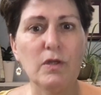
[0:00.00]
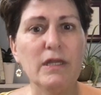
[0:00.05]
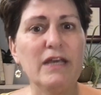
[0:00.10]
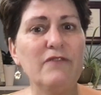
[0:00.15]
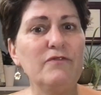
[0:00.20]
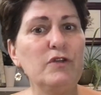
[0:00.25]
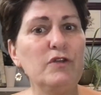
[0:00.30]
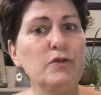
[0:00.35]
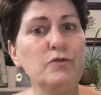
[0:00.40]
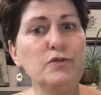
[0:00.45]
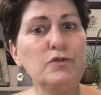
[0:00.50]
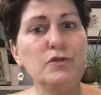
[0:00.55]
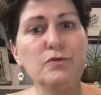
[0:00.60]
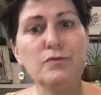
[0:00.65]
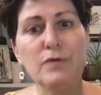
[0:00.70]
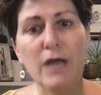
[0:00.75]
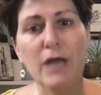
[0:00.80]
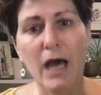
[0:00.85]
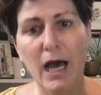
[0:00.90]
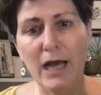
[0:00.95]
If you do
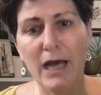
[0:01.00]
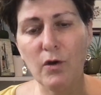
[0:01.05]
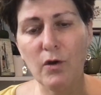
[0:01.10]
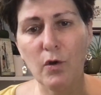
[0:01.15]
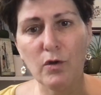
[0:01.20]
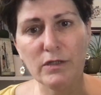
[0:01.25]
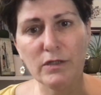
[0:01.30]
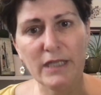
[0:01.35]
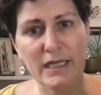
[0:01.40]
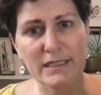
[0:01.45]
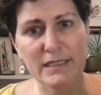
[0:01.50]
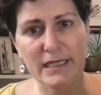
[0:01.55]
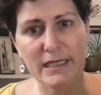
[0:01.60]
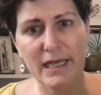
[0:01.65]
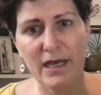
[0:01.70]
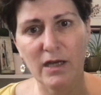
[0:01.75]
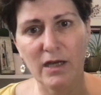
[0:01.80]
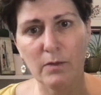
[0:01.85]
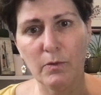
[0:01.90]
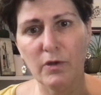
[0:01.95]
not hold kids
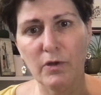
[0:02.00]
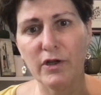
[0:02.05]
accountable,